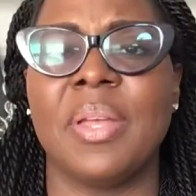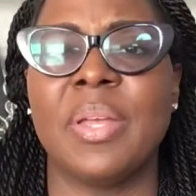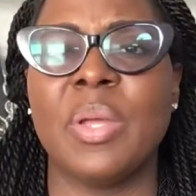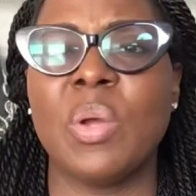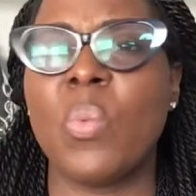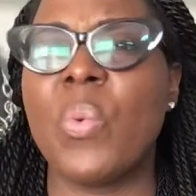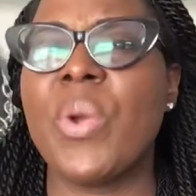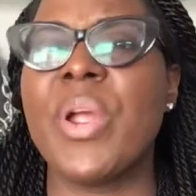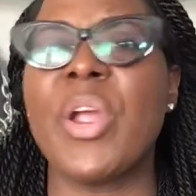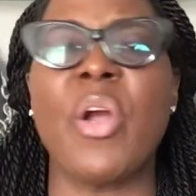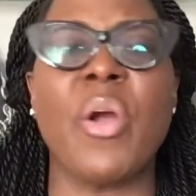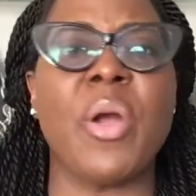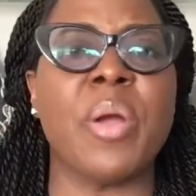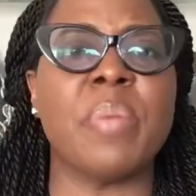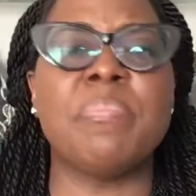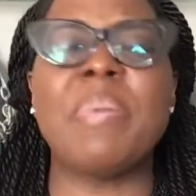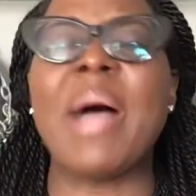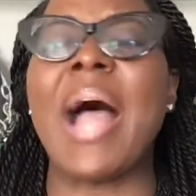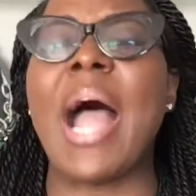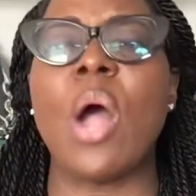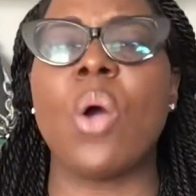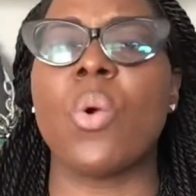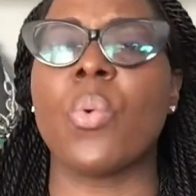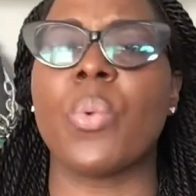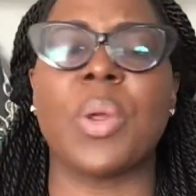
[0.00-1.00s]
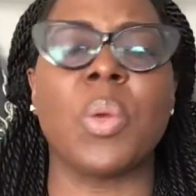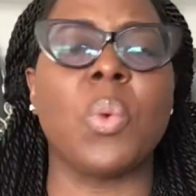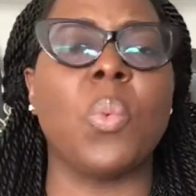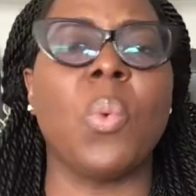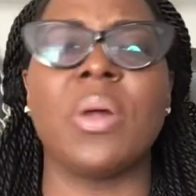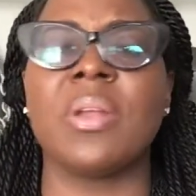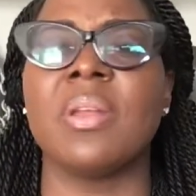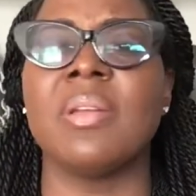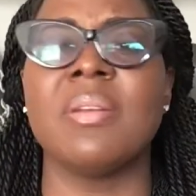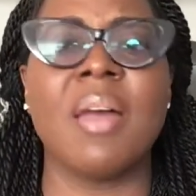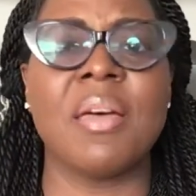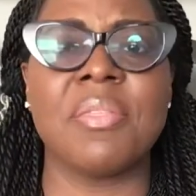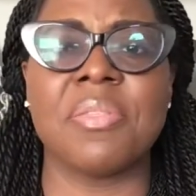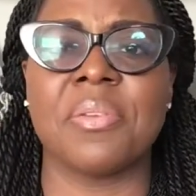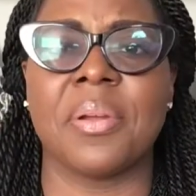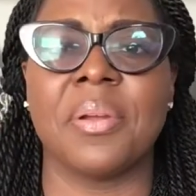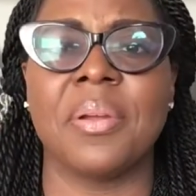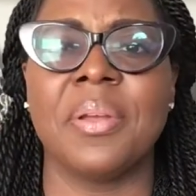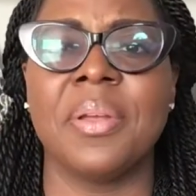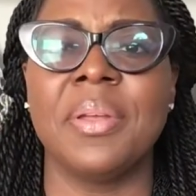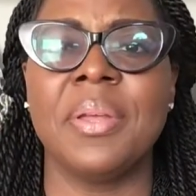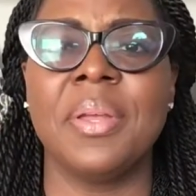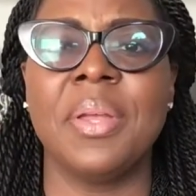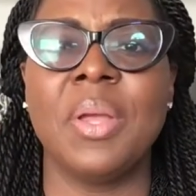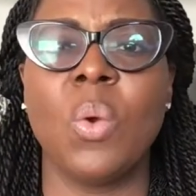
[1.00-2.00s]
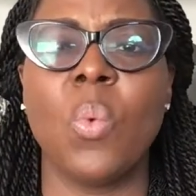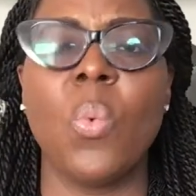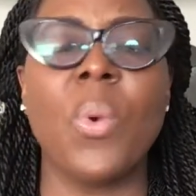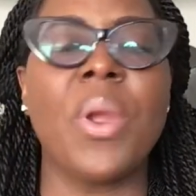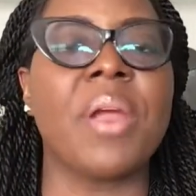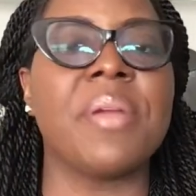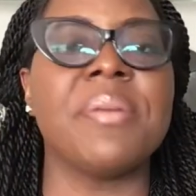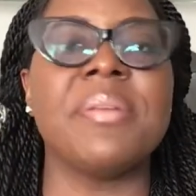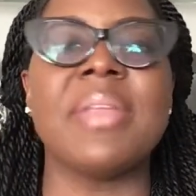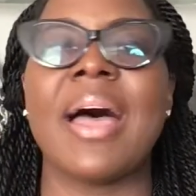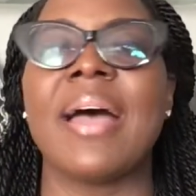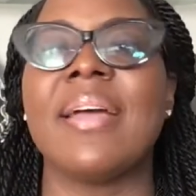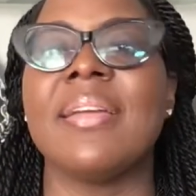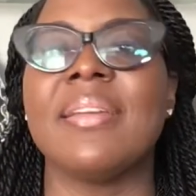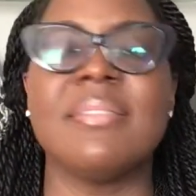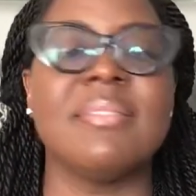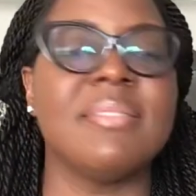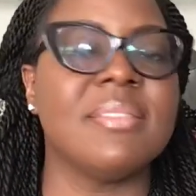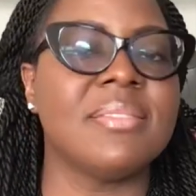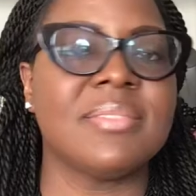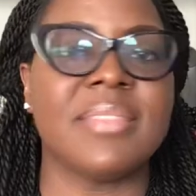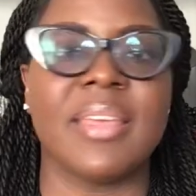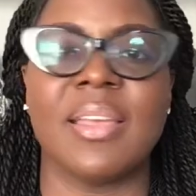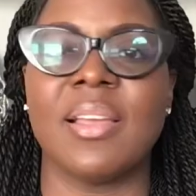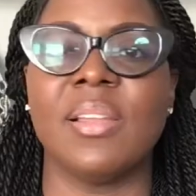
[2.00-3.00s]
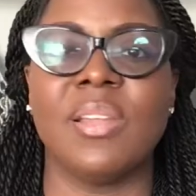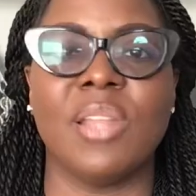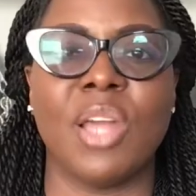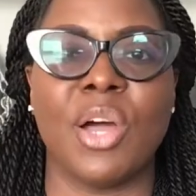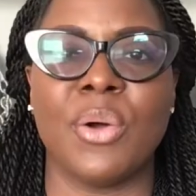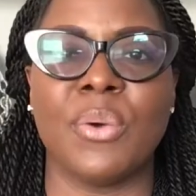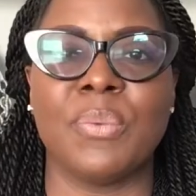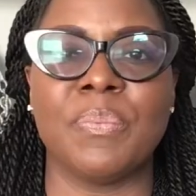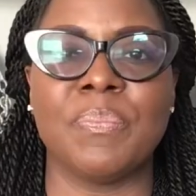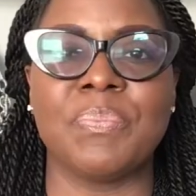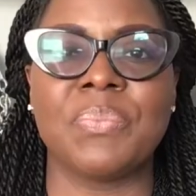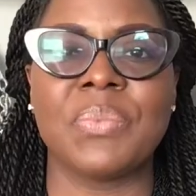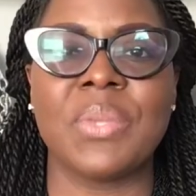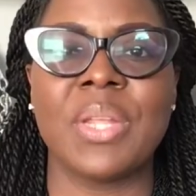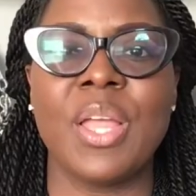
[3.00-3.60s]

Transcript: We are empowering one another. We are not in this thing alone.